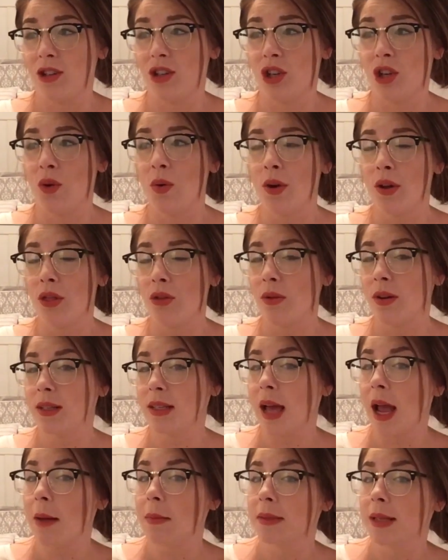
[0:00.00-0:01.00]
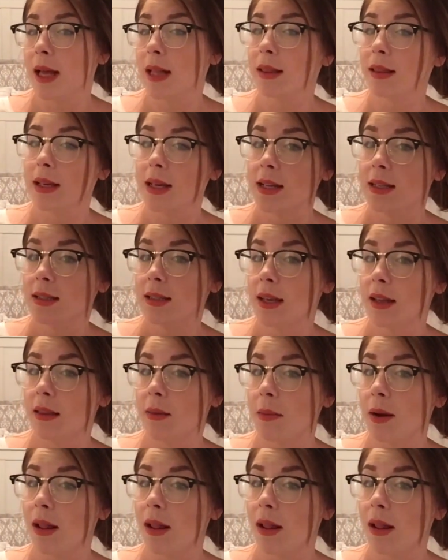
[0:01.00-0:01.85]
2 or 3 times at least in the